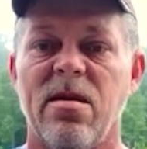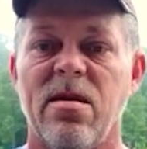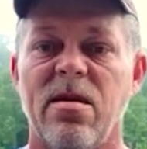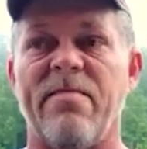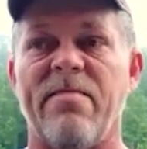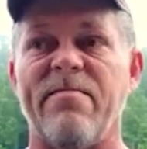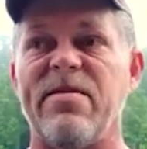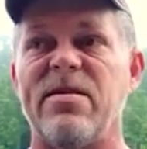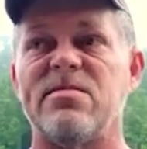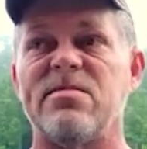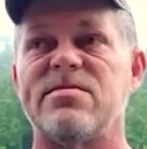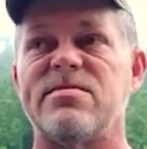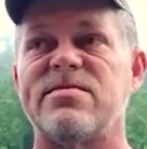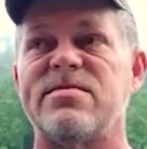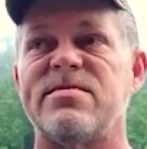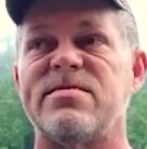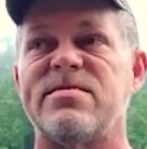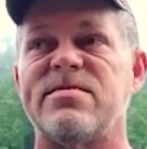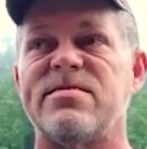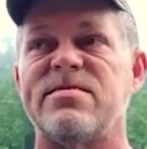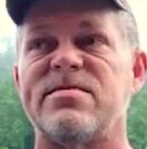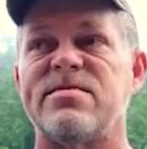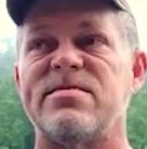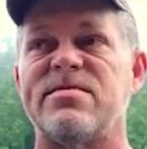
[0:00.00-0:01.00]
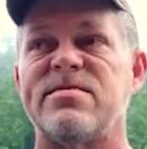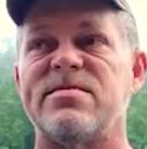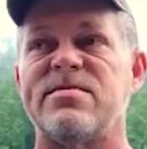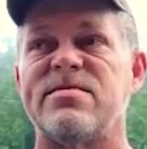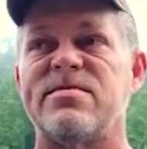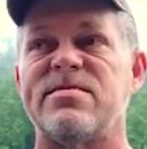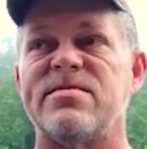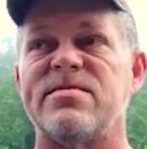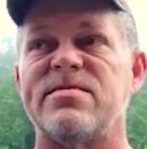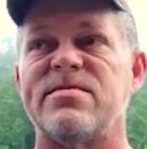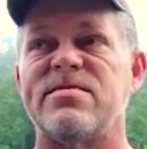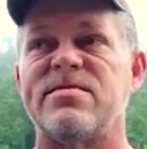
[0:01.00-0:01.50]
I mean, sometimes
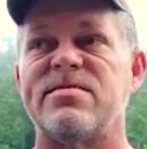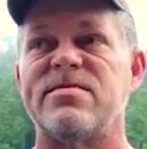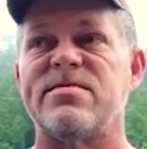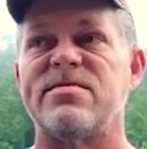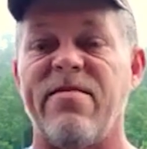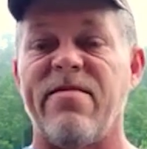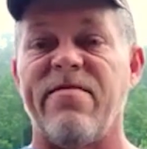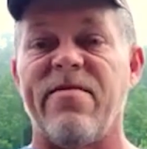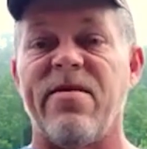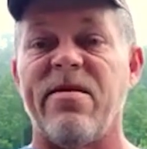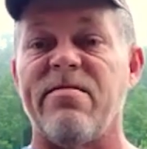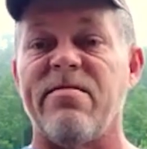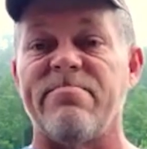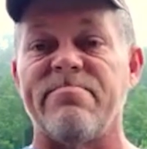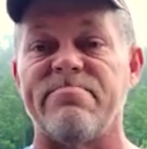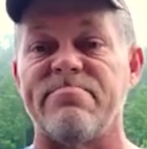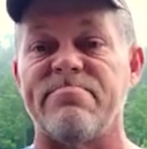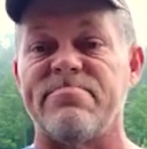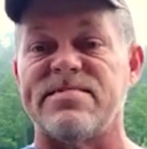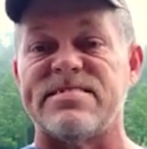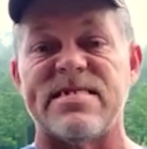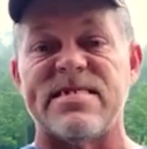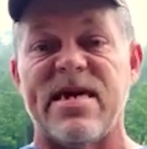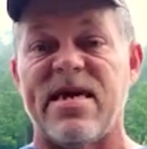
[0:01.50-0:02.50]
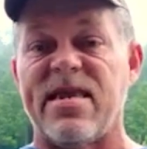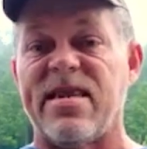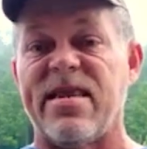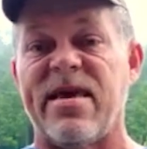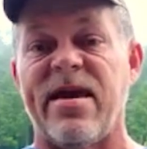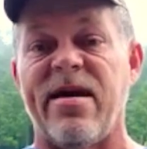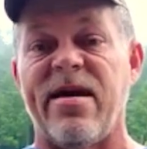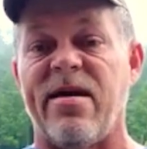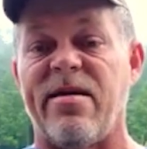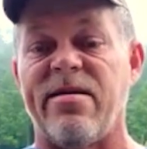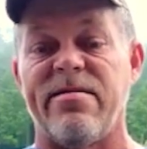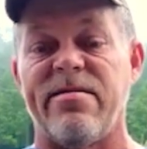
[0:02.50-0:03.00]
you just want to give up and sit
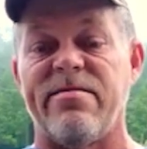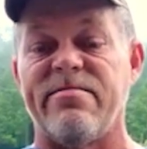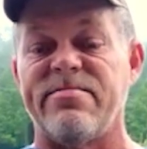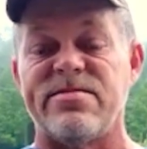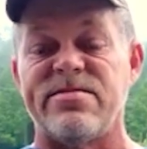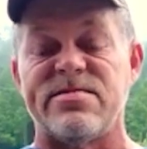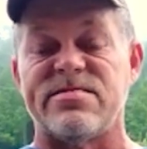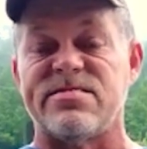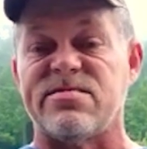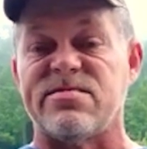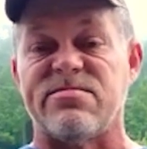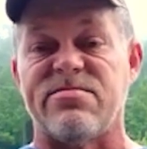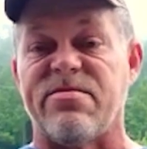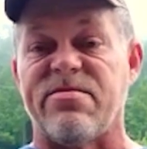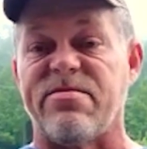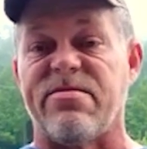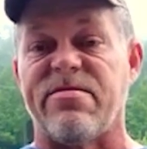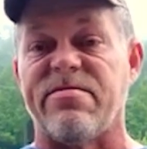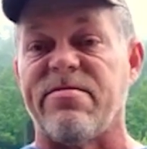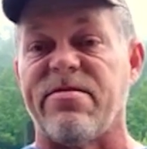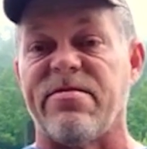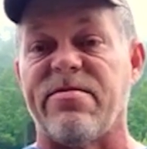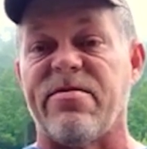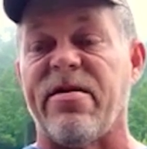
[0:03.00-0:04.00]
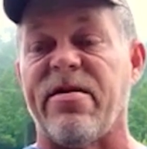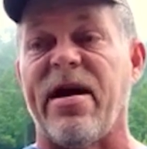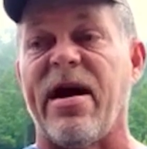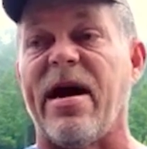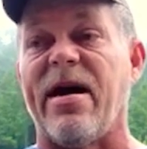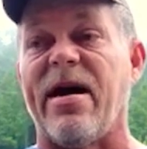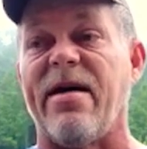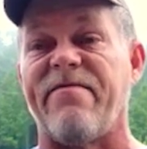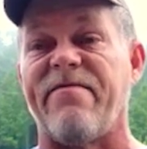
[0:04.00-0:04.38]
down and just cry